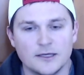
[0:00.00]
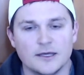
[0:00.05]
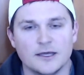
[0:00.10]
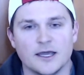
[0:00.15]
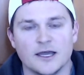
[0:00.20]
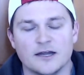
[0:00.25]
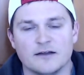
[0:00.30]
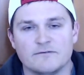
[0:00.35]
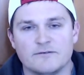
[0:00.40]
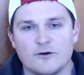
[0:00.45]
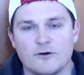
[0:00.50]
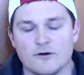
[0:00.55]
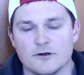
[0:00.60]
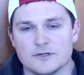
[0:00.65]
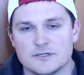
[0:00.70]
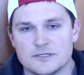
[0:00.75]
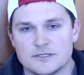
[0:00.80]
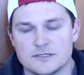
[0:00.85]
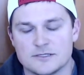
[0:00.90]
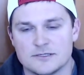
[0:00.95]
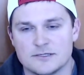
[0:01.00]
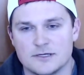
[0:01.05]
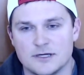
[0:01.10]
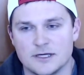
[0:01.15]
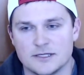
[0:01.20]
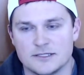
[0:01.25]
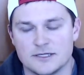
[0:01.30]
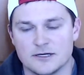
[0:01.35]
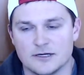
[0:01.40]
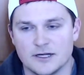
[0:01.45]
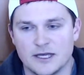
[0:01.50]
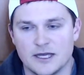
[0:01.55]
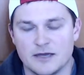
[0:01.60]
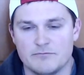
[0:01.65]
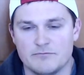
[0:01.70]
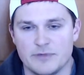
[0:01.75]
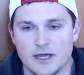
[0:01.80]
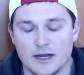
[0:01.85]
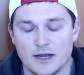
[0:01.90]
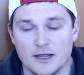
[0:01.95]
and of course it's going to
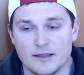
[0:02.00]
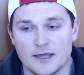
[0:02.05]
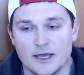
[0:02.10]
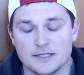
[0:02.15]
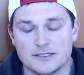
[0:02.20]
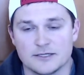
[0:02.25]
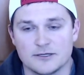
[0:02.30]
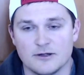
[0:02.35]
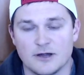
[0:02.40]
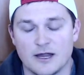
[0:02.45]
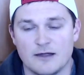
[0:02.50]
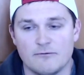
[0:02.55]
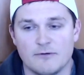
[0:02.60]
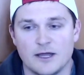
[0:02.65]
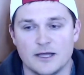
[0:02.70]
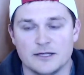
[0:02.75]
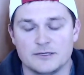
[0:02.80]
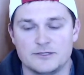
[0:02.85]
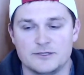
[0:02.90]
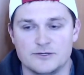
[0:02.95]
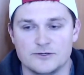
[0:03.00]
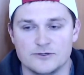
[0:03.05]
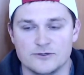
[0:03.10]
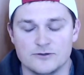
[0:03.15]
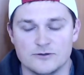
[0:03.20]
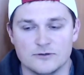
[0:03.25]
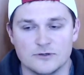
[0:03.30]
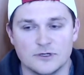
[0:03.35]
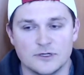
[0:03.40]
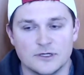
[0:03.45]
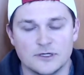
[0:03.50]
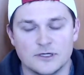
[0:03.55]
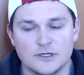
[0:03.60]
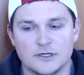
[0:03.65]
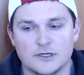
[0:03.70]
get bit, and that's a great way to